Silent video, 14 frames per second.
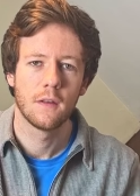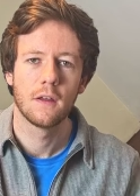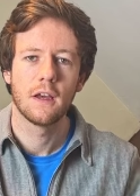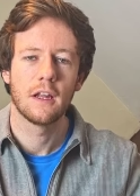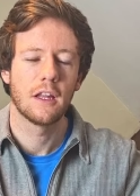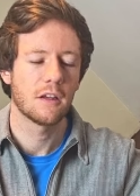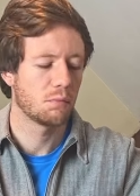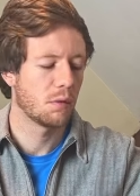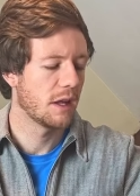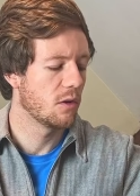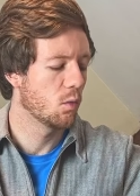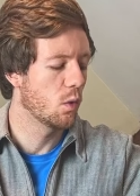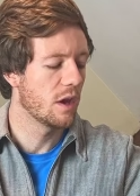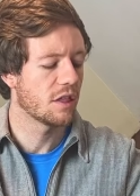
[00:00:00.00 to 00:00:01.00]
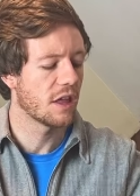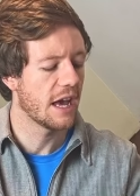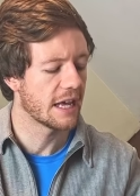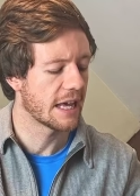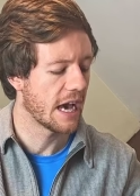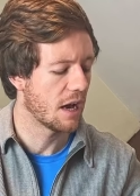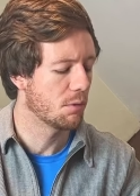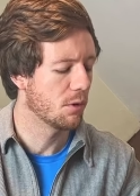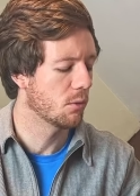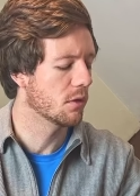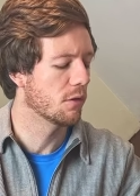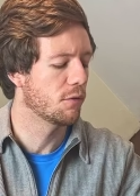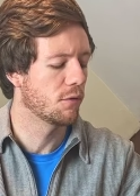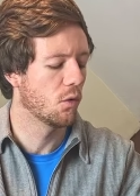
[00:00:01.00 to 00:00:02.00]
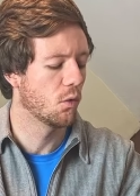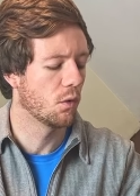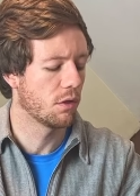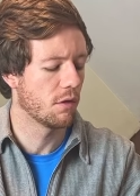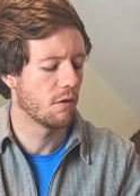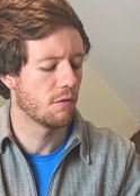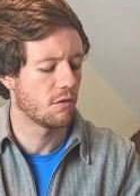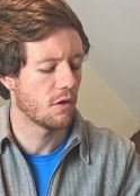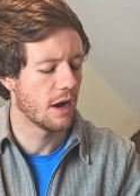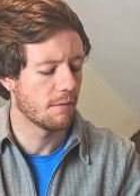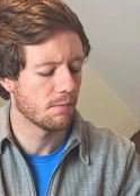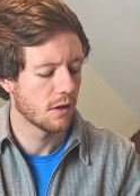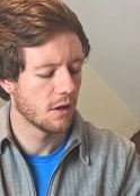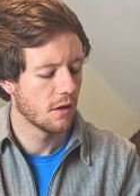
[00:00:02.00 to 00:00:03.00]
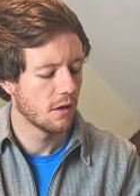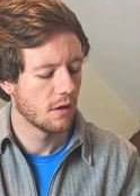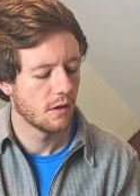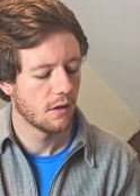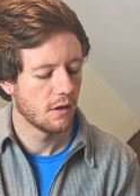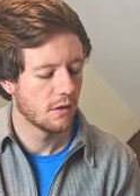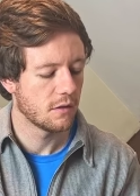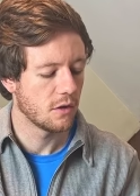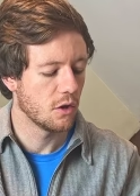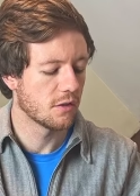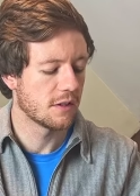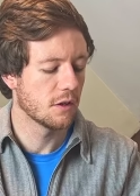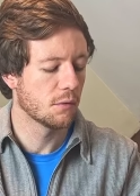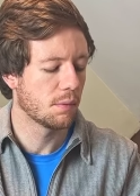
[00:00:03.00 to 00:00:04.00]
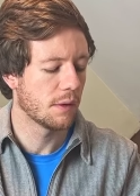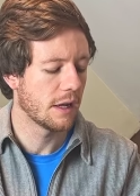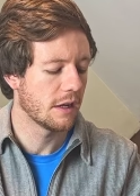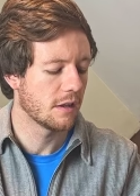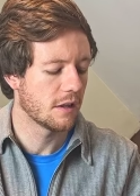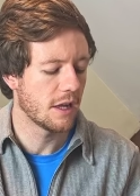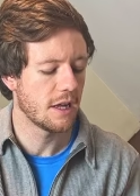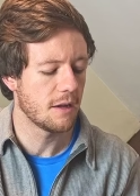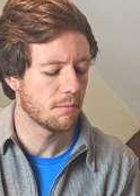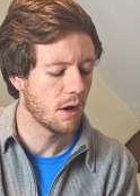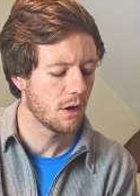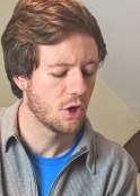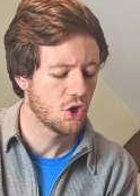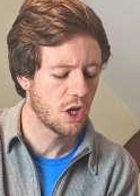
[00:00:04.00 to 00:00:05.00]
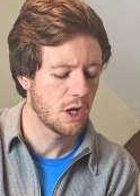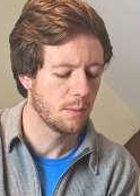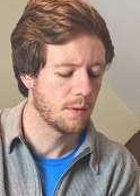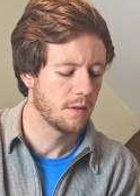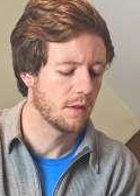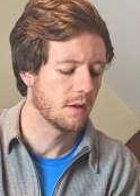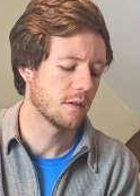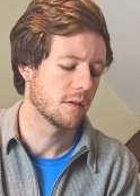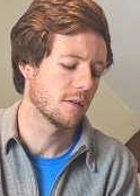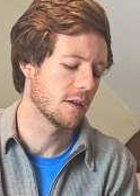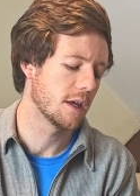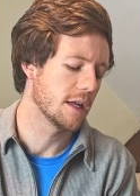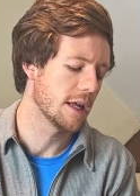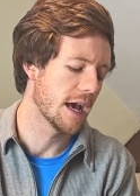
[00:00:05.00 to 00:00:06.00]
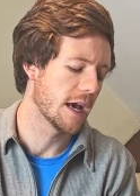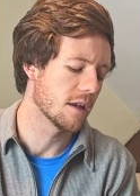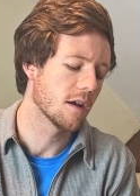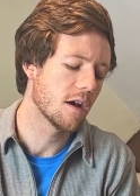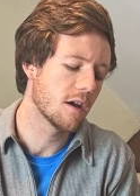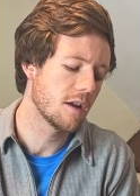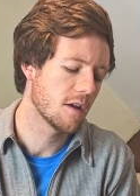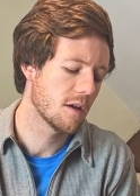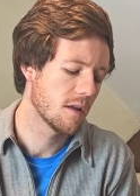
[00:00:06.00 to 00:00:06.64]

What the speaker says: let's play with a capo on the fourth fret. So you're still playing the E minor shape and the C at 9.